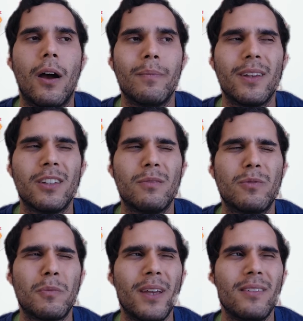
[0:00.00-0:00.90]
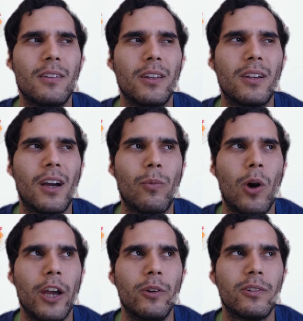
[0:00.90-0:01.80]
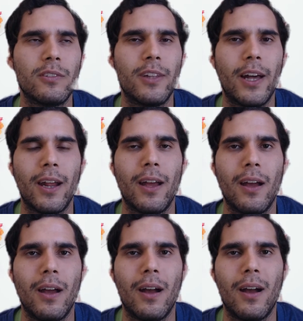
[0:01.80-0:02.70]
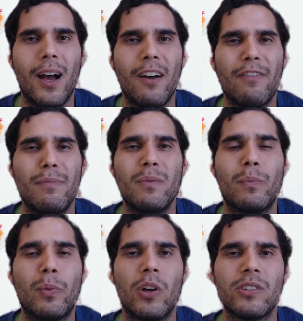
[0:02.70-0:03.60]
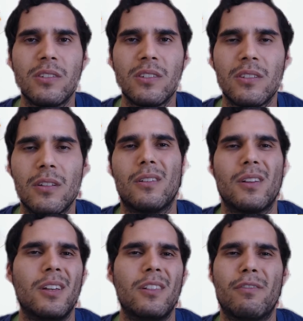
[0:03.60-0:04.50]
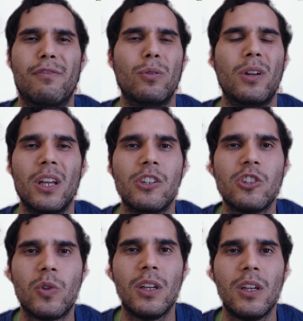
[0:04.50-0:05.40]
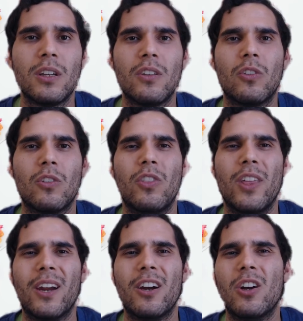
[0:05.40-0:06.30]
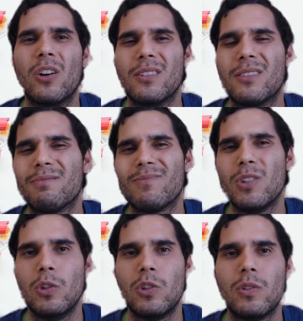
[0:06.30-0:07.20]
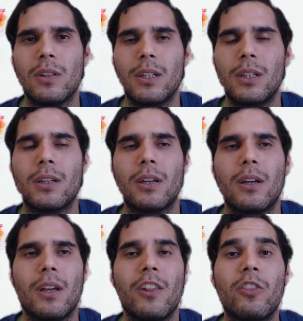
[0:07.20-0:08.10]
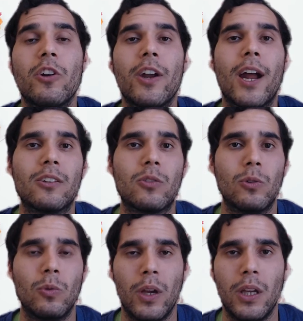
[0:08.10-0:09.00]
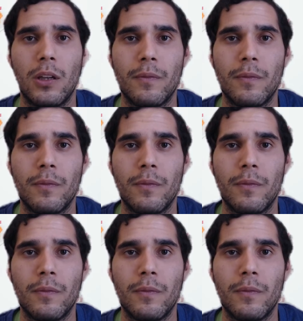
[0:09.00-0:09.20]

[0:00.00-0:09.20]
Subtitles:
It's basically carbohydrates that have been processed in the food industry, so they are not usually in their natural way.